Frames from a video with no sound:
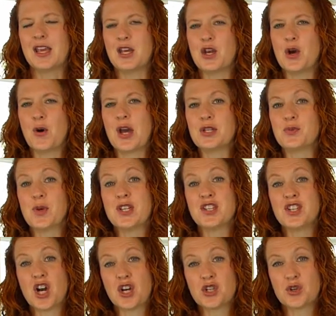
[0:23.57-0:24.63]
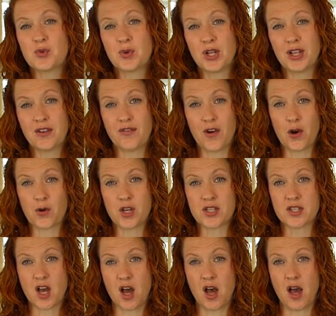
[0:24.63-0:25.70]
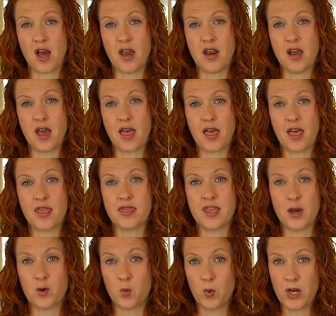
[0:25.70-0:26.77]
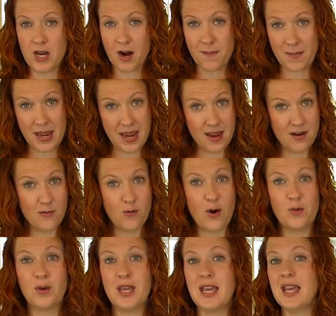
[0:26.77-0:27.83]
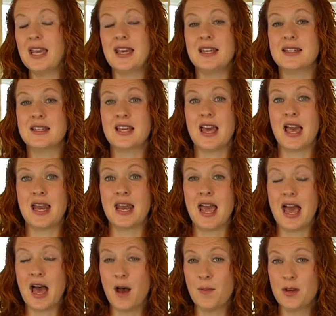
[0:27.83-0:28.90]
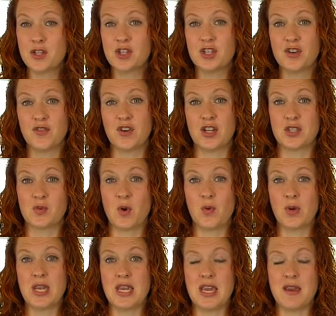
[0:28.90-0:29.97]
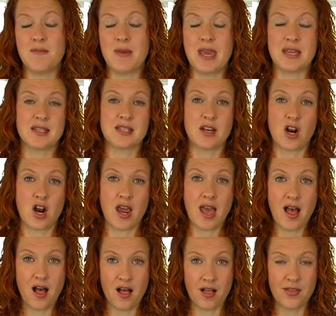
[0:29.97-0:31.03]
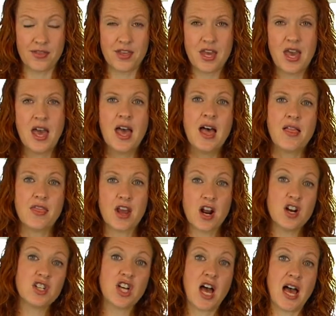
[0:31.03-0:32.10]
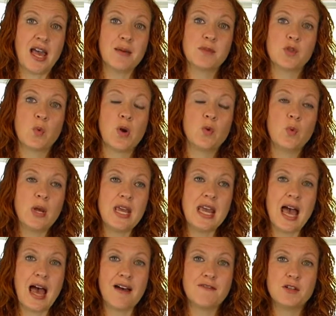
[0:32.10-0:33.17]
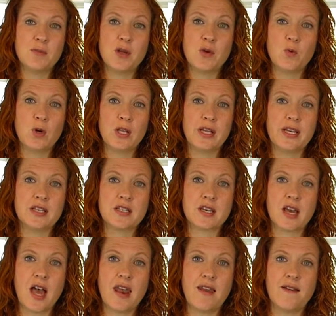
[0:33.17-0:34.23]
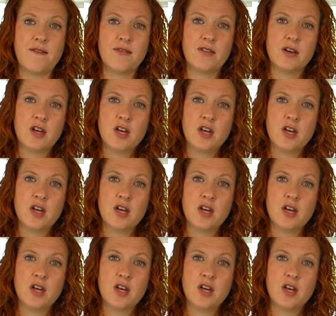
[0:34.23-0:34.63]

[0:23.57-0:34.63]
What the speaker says: You know, as we start to really focus on that we are made of what we eat and how much difference what we eat makes in our health, there are times when we have to be willing to kind of